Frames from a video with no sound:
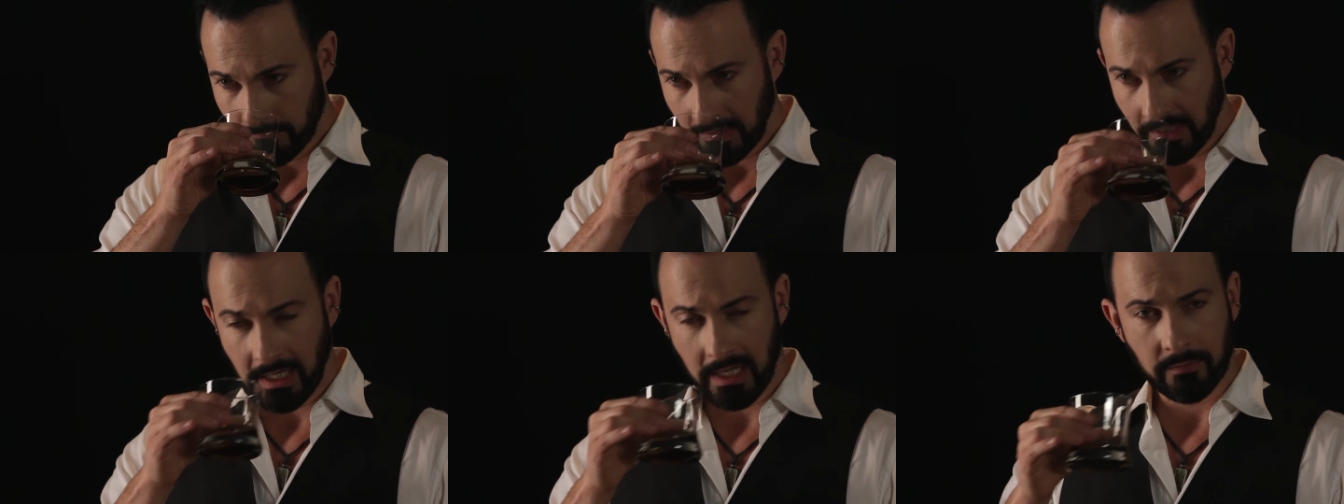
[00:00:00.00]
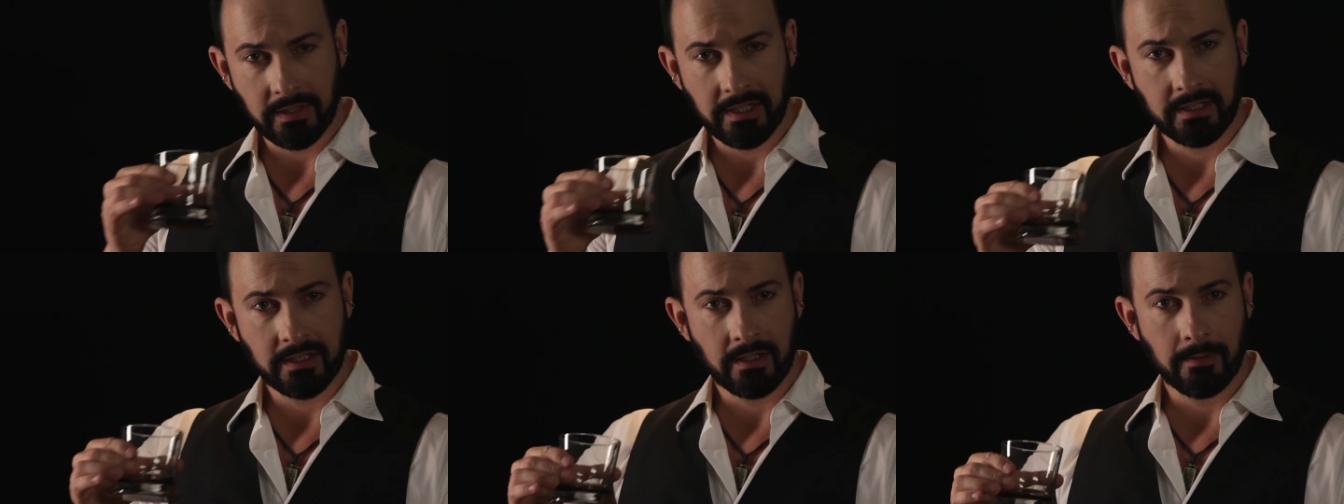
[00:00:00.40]
Kind of
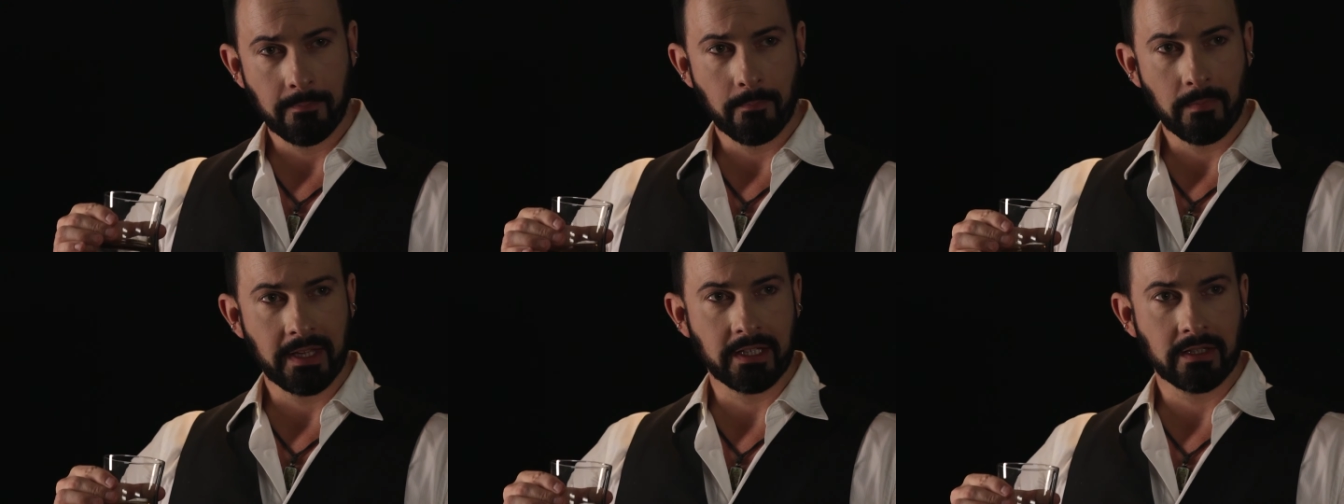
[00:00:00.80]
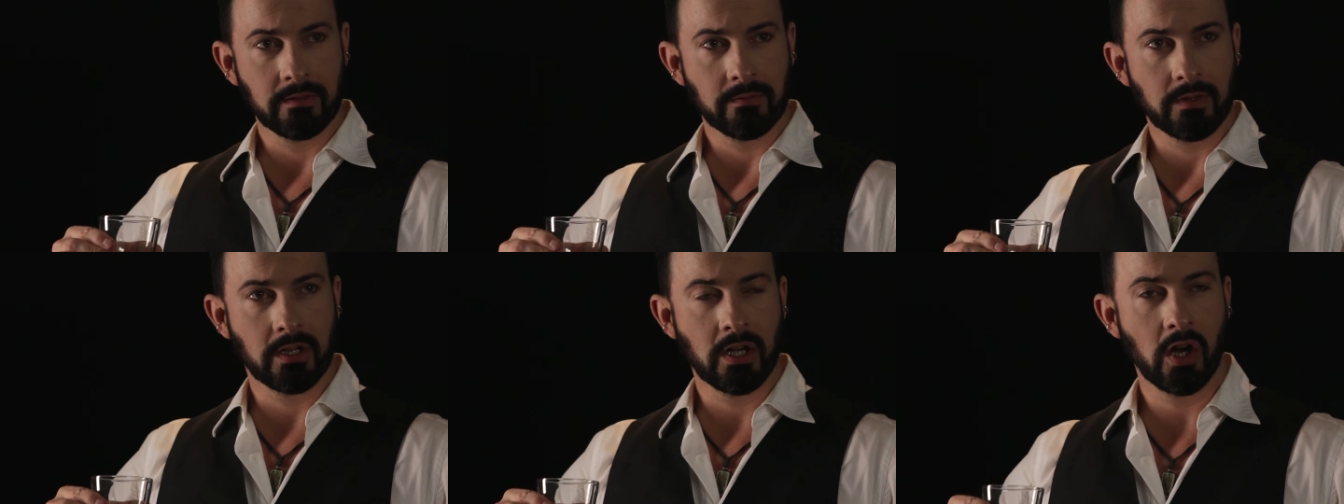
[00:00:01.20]
like
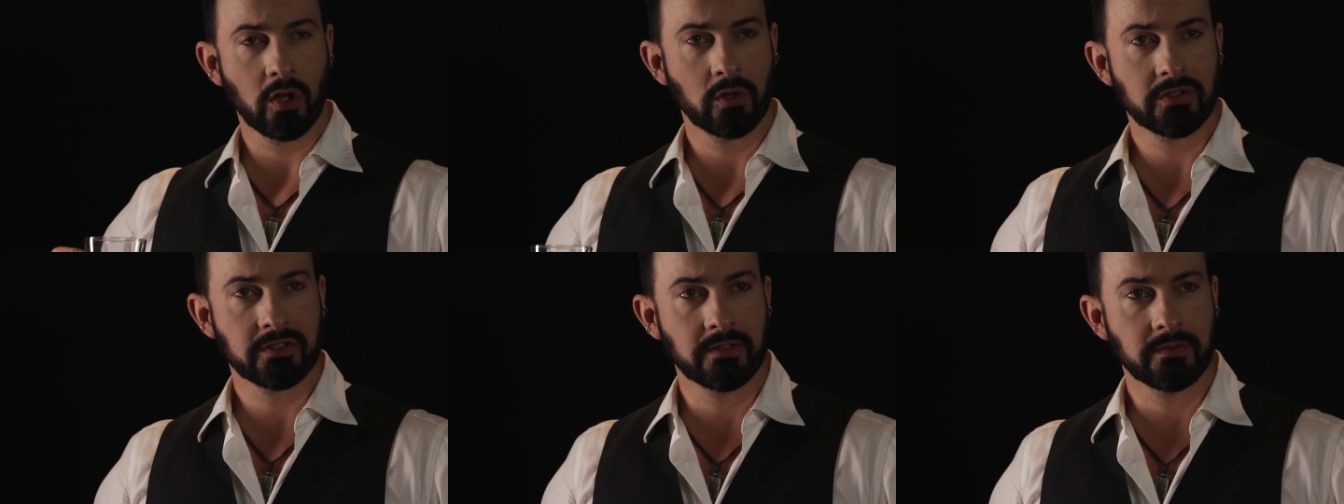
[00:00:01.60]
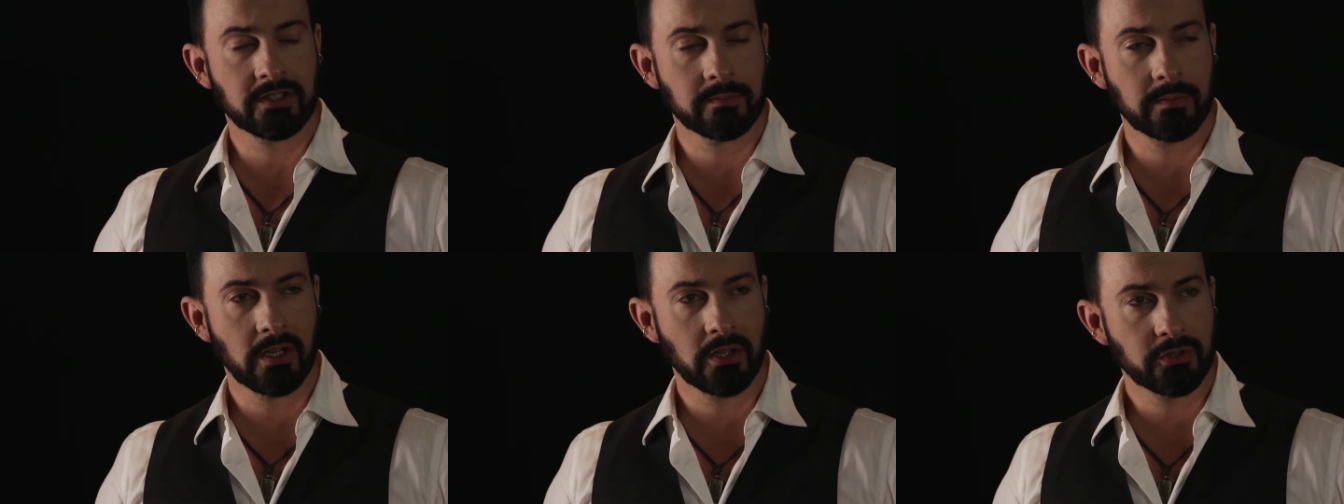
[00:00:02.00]
the colors and
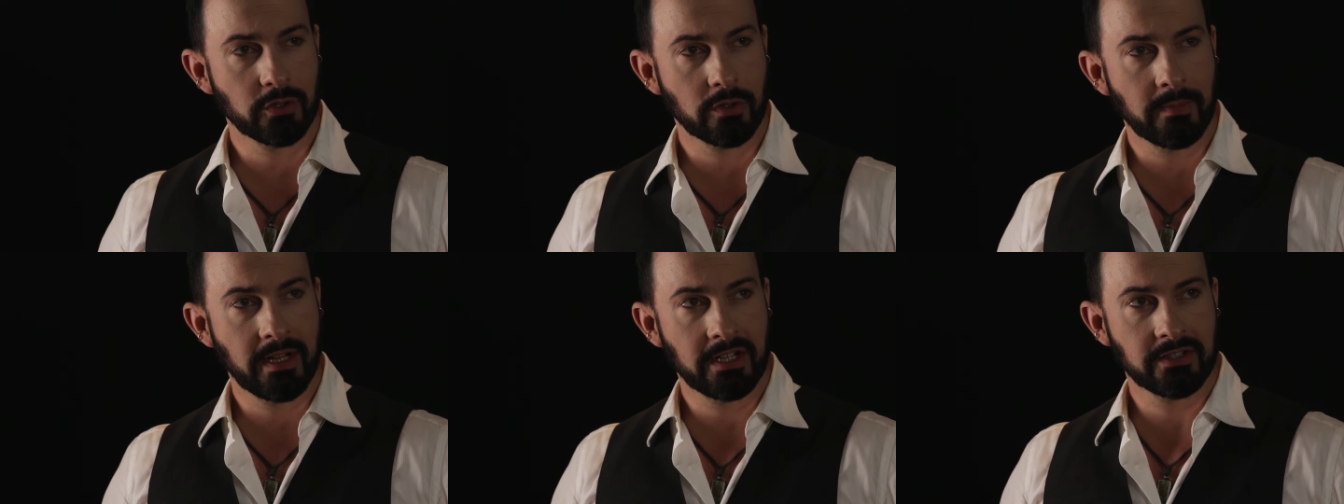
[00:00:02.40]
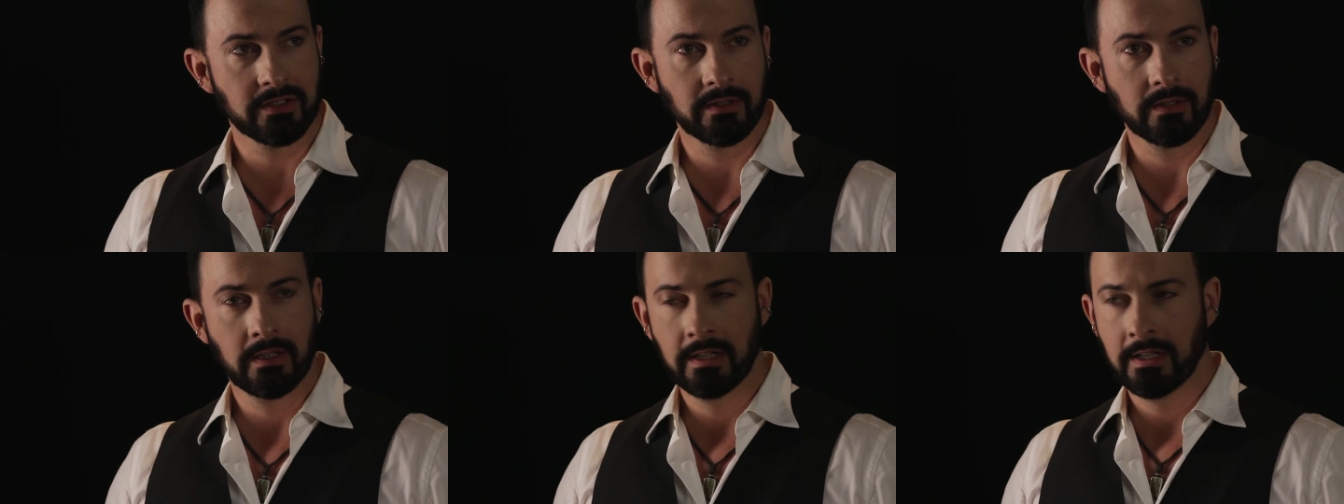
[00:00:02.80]
smells you'd
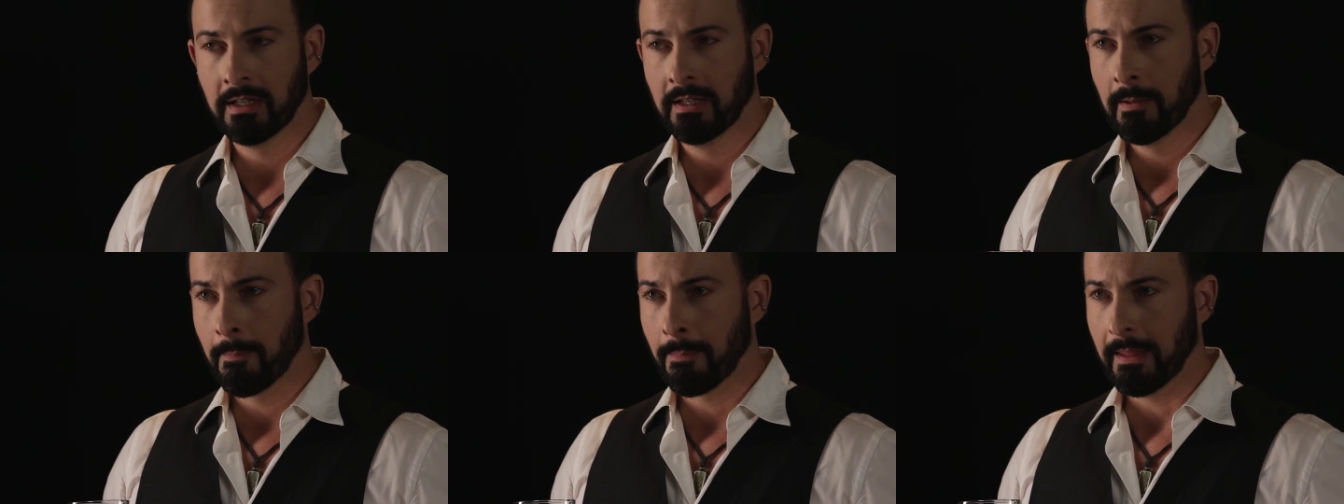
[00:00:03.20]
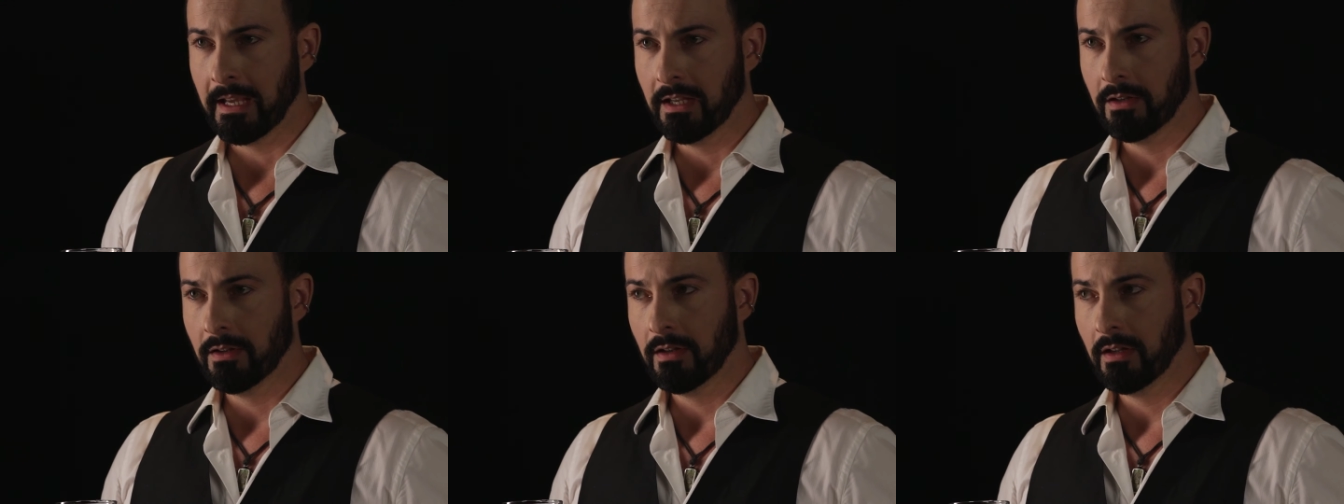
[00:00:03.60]
imagine
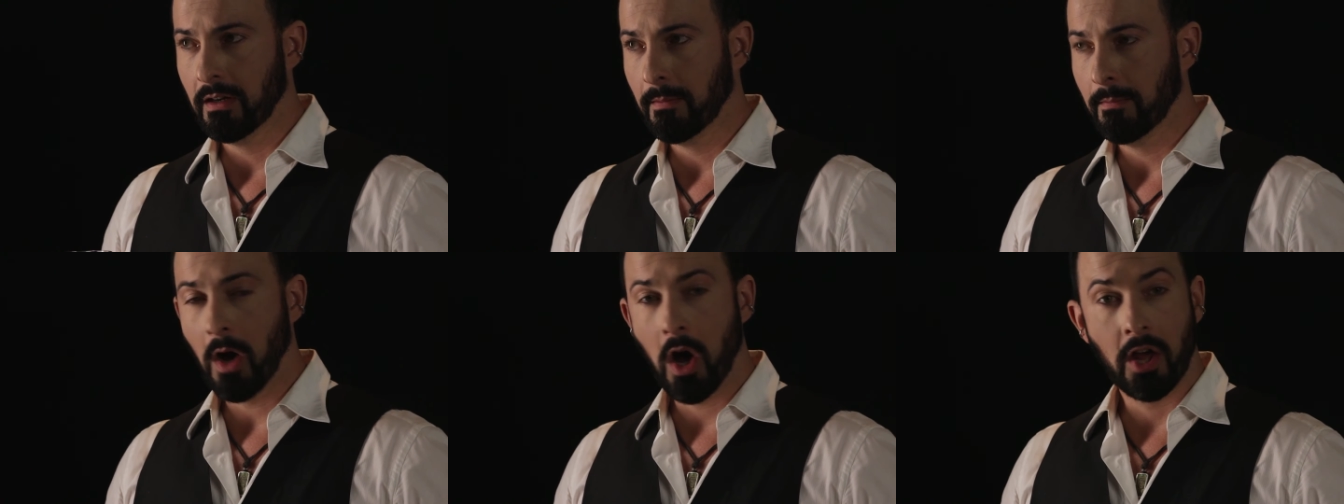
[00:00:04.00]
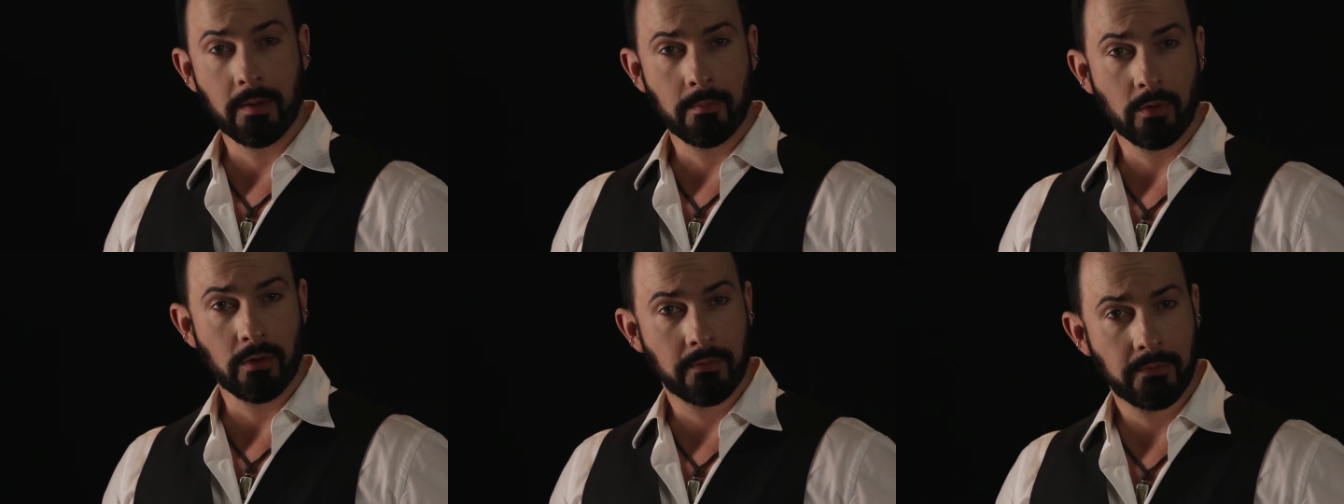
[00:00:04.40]
in
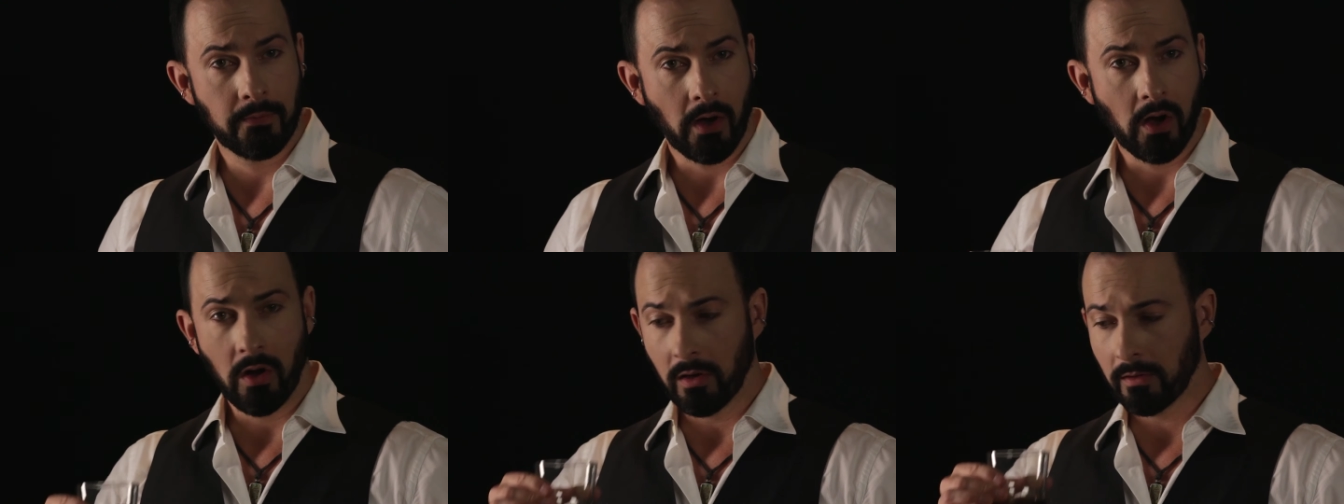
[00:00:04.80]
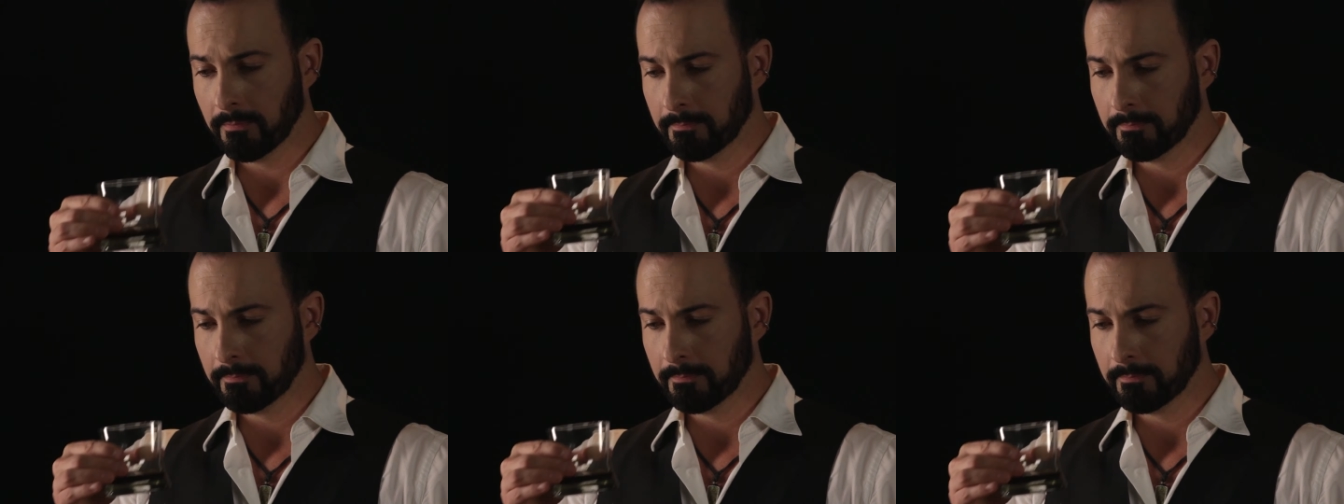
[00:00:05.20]
autumn or fall.